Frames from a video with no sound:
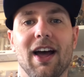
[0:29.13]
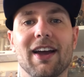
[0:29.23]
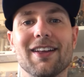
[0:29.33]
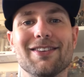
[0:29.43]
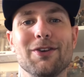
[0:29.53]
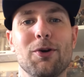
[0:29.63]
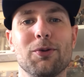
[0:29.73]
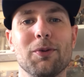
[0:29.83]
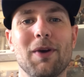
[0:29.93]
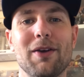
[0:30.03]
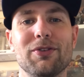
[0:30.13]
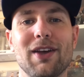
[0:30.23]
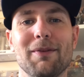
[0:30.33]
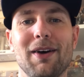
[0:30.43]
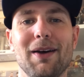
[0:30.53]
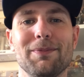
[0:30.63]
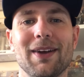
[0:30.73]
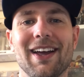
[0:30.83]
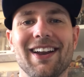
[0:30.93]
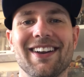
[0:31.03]
get soaked when waves come up
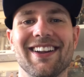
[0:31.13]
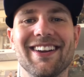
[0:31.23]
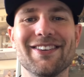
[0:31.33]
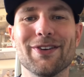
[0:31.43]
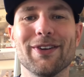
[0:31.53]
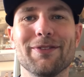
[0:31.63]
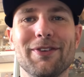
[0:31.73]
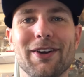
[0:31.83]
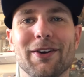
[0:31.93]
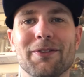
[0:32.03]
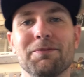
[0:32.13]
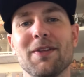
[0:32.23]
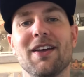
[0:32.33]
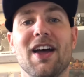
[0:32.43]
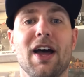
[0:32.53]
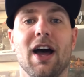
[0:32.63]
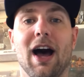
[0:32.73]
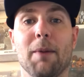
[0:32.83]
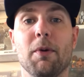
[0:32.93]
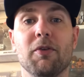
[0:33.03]
and enjoy the view.
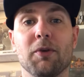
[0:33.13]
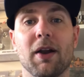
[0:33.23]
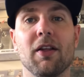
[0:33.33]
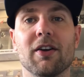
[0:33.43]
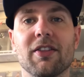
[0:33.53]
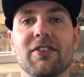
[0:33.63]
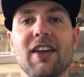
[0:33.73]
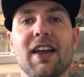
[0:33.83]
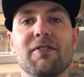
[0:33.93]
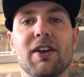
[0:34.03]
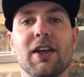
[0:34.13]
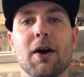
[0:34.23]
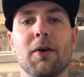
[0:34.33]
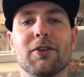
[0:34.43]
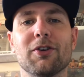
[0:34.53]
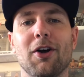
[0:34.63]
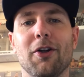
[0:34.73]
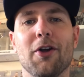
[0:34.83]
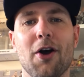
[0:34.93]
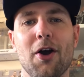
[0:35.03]
Moving right along to the second video is
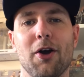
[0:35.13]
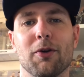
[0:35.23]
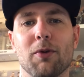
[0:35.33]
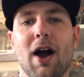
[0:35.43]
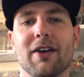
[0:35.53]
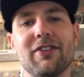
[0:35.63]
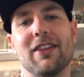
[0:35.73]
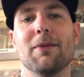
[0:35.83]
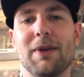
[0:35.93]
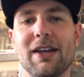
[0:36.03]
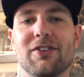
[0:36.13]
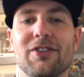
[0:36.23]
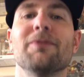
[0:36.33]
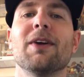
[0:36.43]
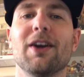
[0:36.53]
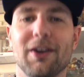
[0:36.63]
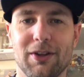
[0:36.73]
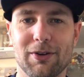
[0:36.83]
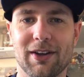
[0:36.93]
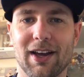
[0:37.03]
called Rocks at the Beach.
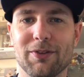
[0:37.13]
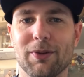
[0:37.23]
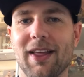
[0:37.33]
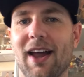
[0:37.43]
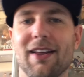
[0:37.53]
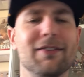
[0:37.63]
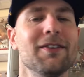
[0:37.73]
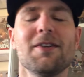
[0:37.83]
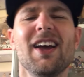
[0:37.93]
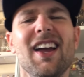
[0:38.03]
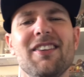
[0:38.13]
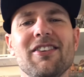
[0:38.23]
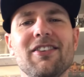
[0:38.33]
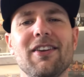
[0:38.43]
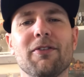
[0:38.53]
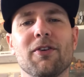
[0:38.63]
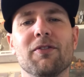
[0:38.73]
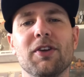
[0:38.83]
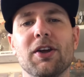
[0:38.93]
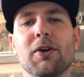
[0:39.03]
You can guess what that is. It's just a
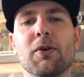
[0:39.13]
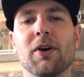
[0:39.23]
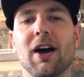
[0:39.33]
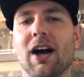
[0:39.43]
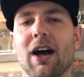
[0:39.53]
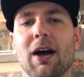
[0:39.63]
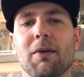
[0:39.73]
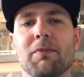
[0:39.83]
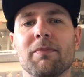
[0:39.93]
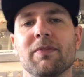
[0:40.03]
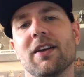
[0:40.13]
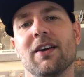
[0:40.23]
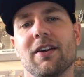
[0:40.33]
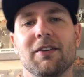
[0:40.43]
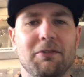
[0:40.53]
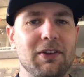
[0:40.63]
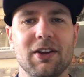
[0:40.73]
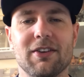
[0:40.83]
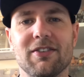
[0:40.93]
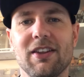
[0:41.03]
different view. You
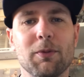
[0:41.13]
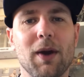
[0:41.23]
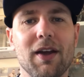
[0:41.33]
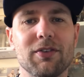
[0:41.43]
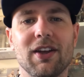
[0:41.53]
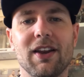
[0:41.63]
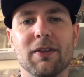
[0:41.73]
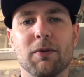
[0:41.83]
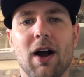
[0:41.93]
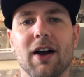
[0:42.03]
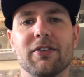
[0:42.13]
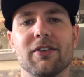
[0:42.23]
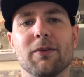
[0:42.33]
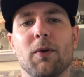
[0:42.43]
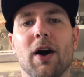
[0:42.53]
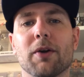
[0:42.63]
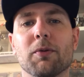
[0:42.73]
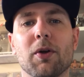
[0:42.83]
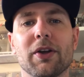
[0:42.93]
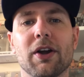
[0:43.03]
get to see the waves hitting the rocks and water
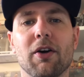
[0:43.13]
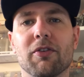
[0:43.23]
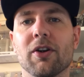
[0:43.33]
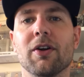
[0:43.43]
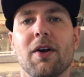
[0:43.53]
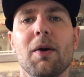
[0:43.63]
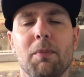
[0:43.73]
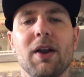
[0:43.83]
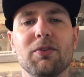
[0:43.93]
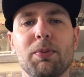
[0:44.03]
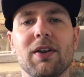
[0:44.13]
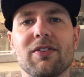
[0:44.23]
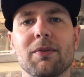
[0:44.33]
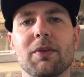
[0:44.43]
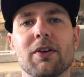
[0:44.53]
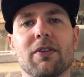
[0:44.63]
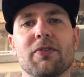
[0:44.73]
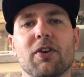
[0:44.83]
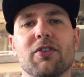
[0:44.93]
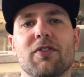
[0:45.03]
rolling over, but it's pretty similar to the
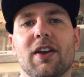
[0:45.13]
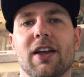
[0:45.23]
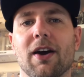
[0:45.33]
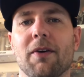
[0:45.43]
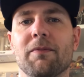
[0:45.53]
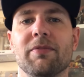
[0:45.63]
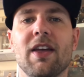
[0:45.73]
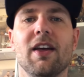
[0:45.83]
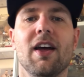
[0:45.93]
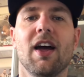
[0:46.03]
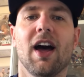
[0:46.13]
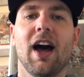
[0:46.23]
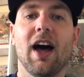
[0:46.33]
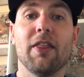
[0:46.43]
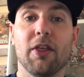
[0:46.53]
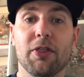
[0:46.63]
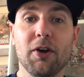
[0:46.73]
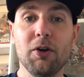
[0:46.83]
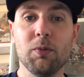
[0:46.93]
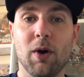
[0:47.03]
first video. The
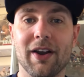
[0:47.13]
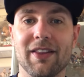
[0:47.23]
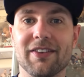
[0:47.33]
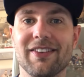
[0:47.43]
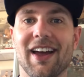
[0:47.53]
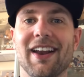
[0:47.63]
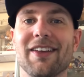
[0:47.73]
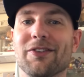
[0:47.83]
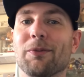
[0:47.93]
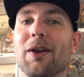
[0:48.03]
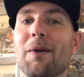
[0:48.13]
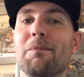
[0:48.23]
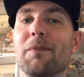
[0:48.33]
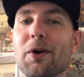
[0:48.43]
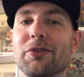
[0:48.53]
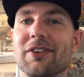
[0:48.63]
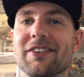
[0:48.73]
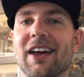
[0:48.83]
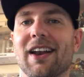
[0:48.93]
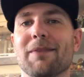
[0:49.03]
third one in the set is the one I'm most
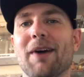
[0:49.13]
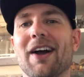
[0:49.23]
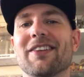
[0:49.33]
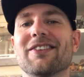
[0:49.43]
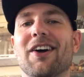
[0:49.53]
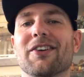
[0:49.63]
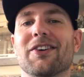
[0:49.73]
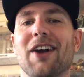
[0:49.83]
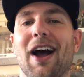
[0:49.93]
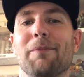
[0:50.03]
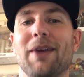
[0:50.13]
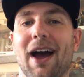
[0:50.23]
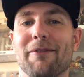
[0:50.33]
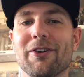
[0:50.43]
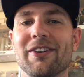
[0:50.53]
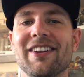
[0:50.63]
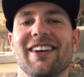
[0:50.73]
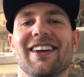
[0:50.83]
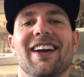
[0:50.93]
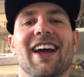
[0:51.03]
excited about. It's called Crab Cavern,
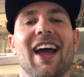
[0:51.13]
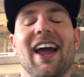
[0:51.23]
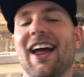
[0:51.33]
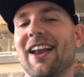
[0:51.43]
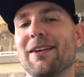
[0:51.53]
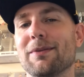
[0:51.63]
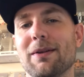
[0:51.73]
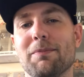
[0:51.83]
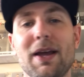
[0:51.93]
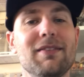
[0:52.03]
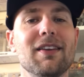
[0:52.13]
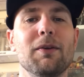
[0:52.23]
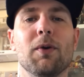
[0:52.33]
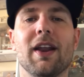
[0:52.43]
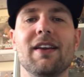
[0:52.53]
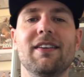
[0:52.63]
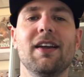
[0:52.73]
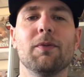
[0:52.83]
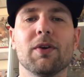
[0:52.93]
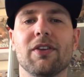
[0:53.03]
and basically what I
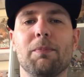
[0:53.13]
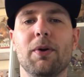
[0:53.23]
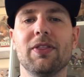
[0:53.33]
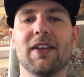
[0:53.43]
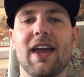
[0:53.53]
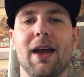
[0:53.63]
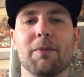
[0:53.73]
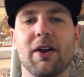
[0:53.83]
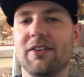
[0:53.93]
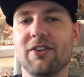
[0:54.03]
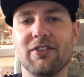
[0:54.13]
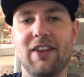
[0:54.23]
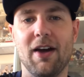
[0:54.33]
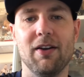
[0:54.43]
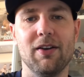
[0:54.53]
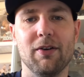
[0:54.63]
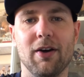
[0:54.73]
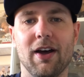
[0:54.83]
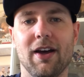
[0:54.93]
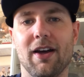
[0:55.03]
did was I put the camera just down
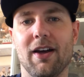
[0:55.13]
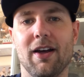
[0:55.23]
into a